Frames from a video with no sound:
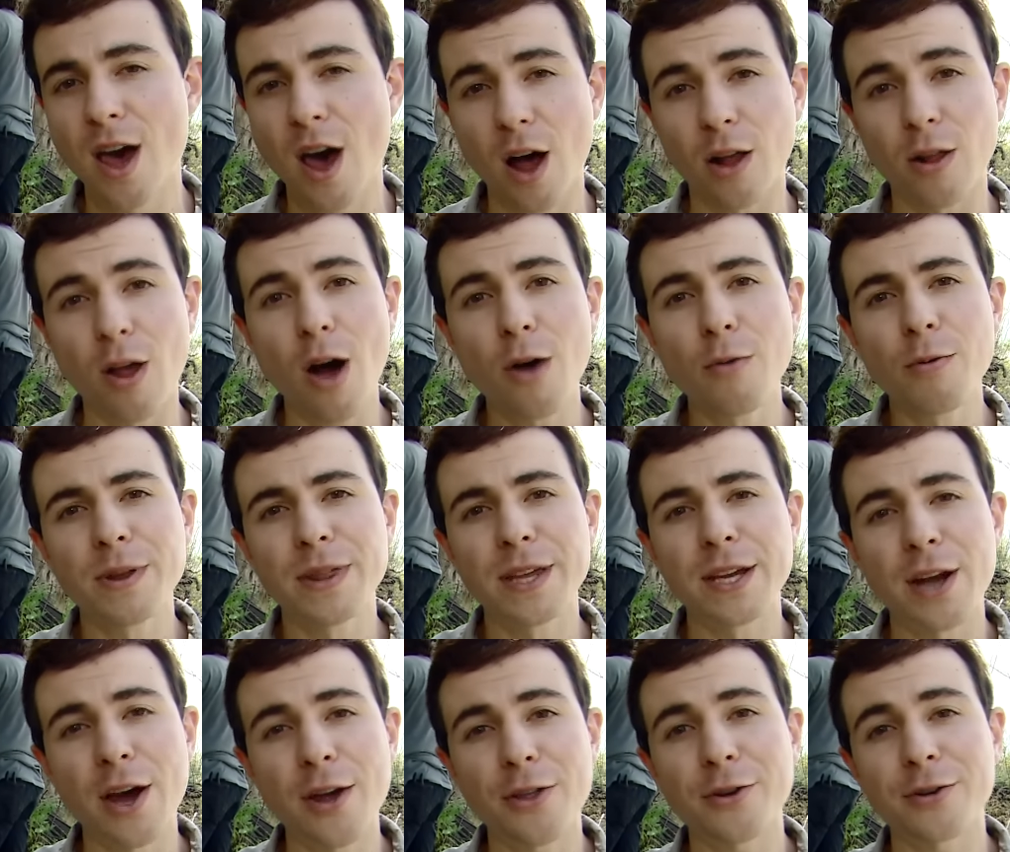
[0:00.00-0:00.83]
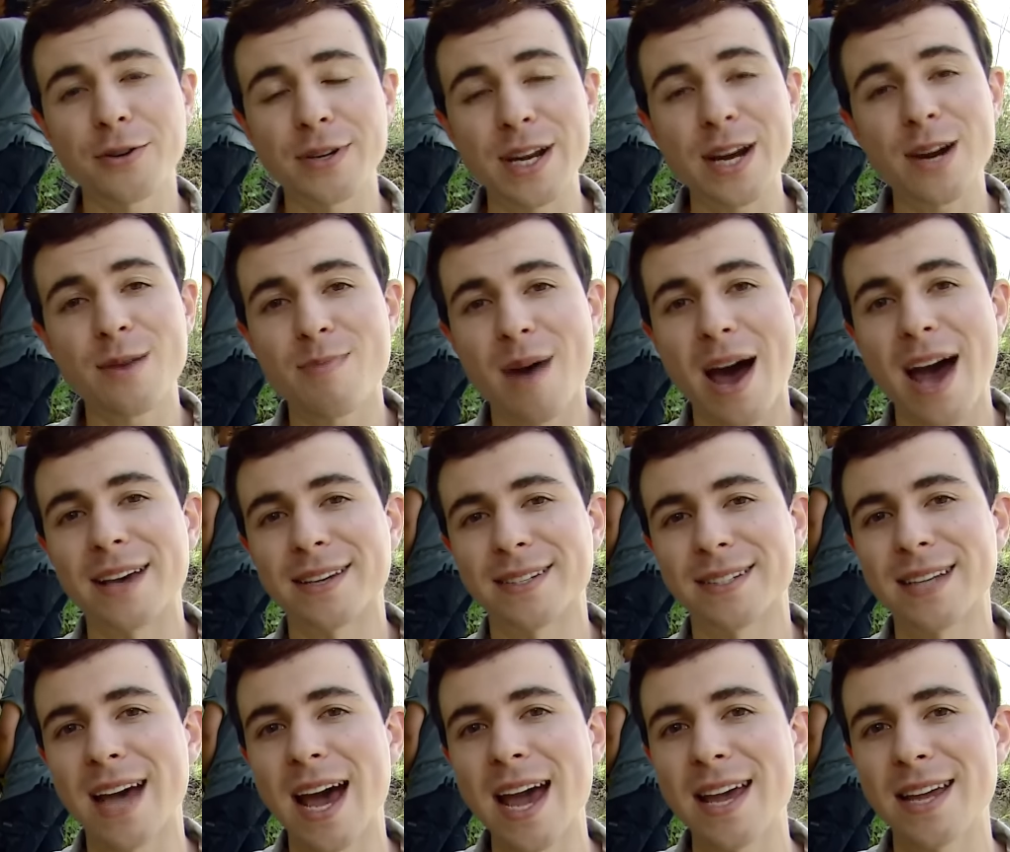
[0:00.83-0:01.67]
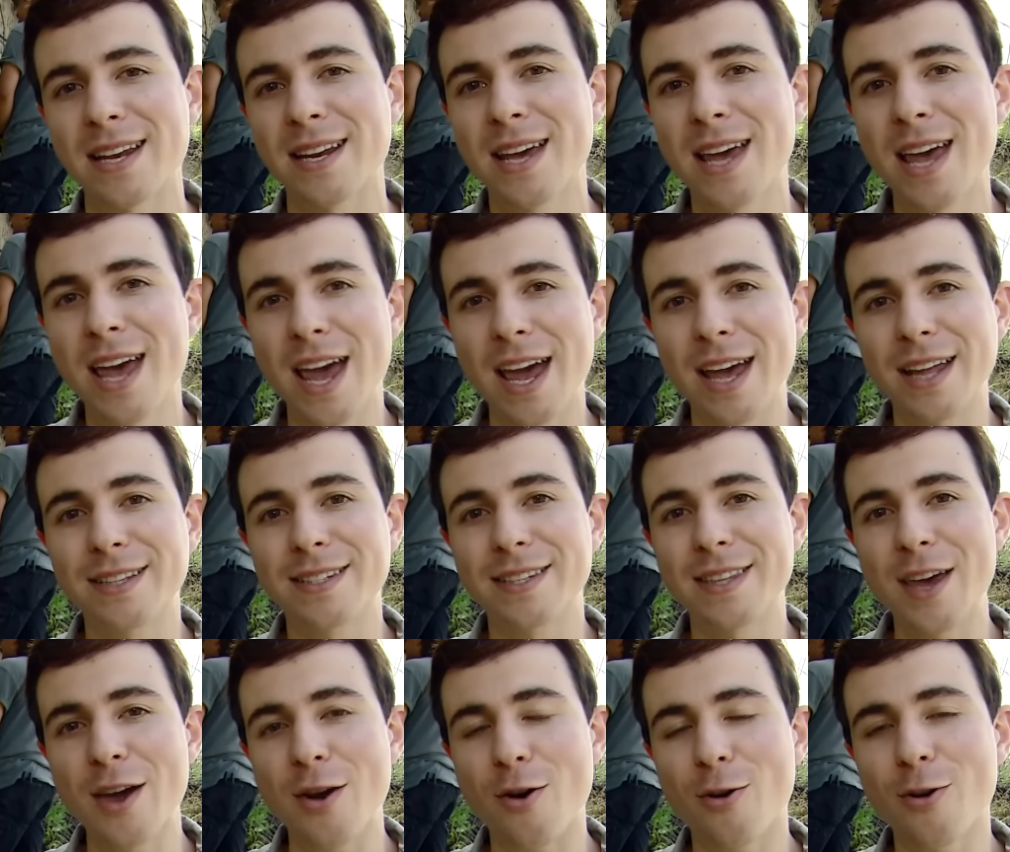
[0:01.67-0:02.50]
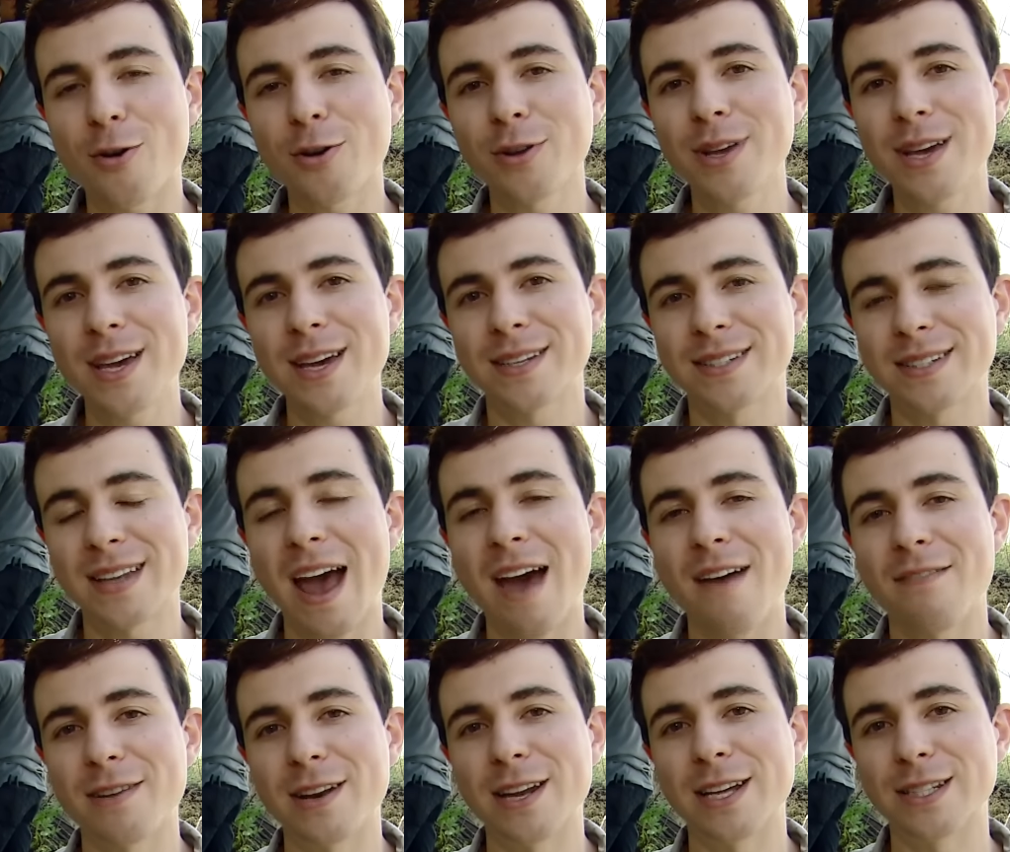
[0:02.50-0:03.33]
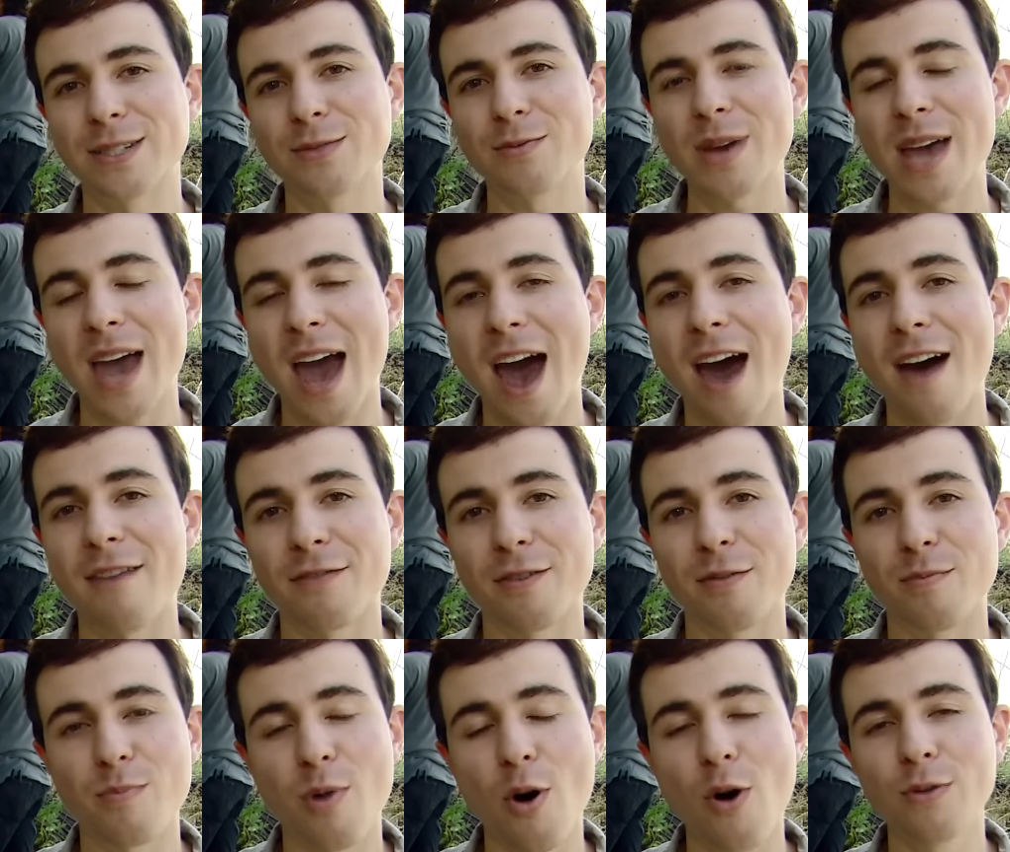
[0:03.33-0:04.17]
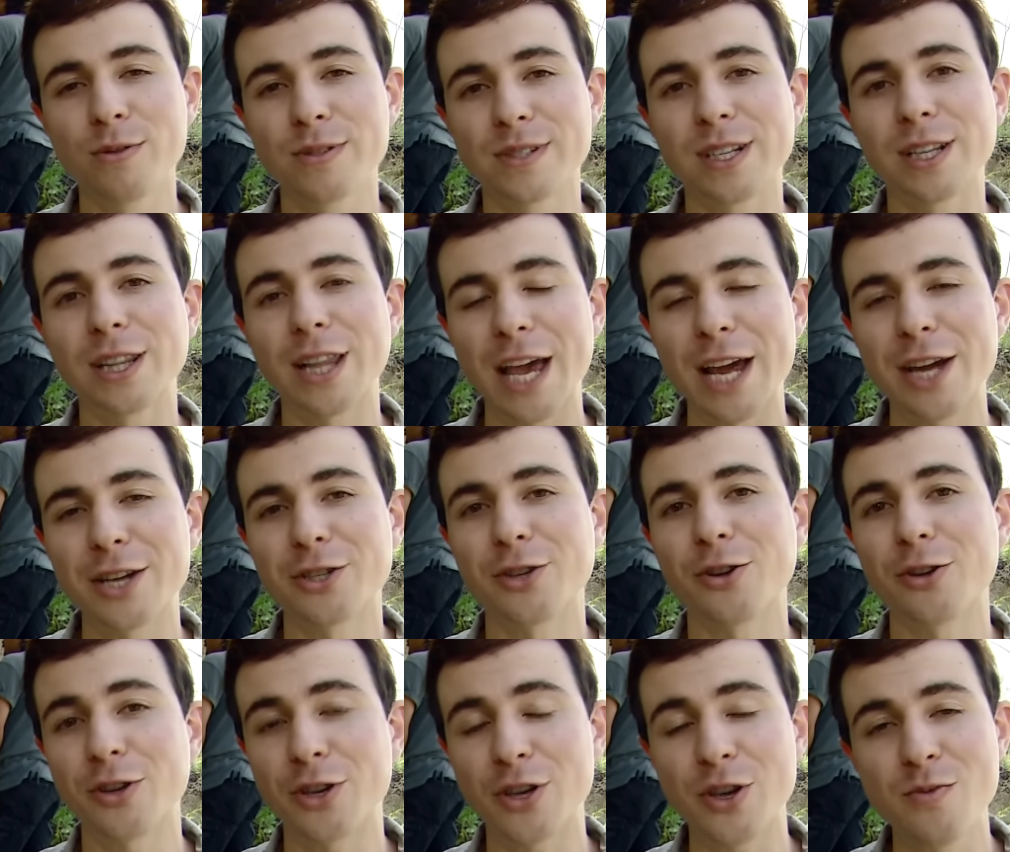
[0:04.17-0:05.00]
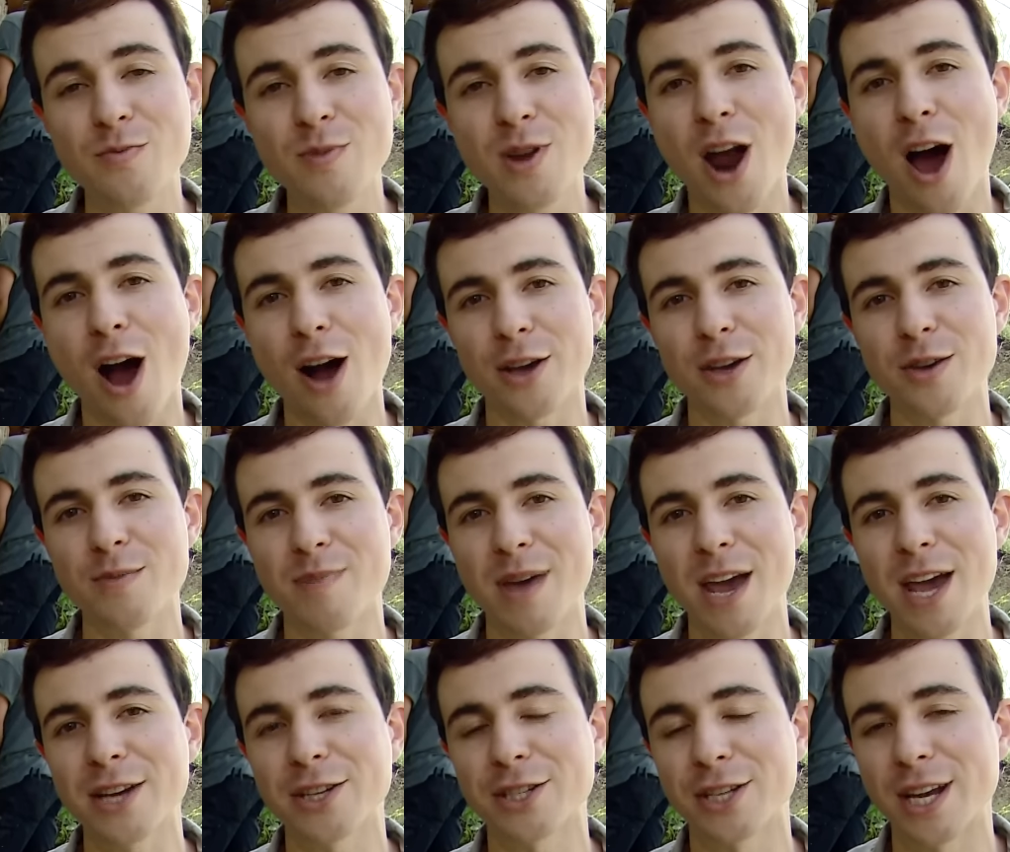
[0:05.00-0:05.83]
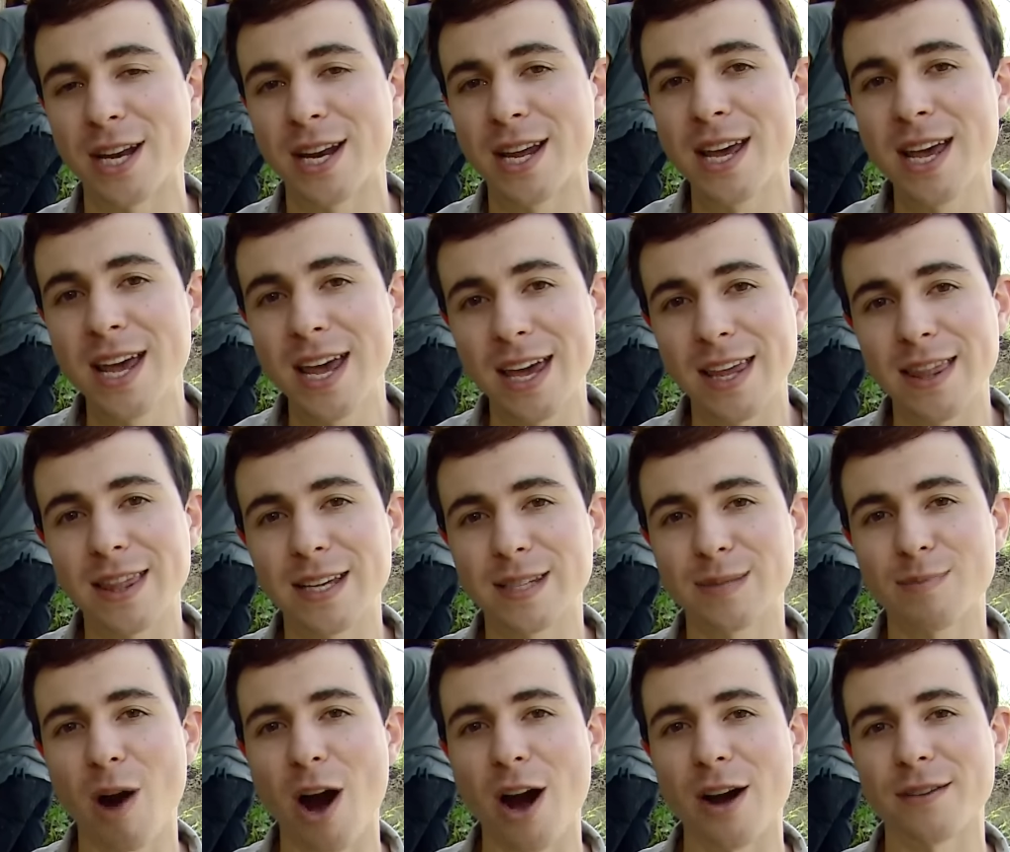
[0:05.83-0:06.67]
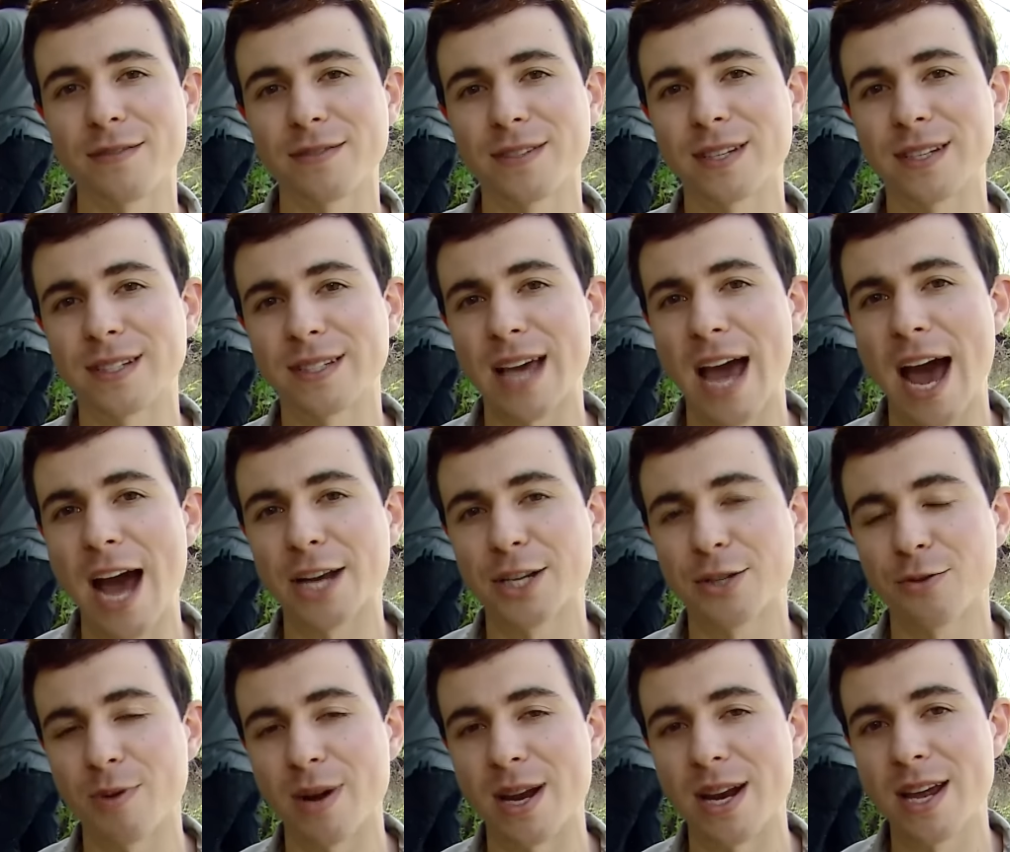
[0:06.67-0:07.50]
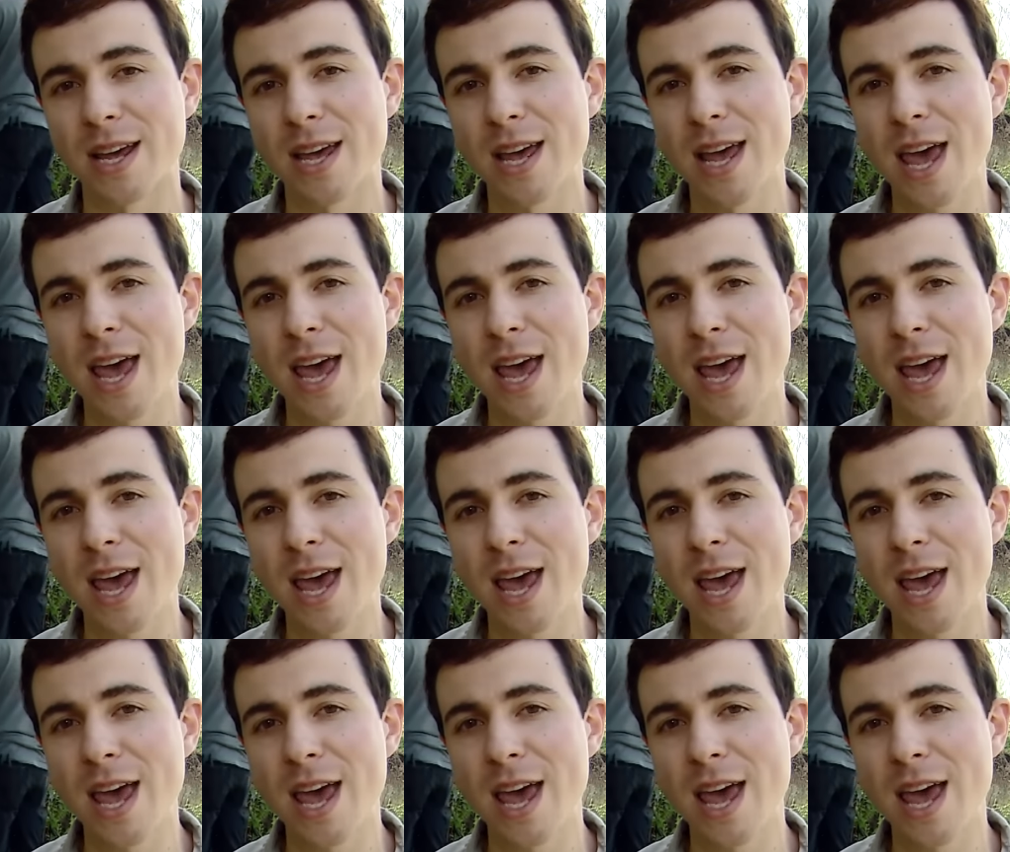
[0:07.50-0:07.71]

Along with another nearby site, it's the earliest evidence we have of post-glacial human occupation in this part of Saskatchewan.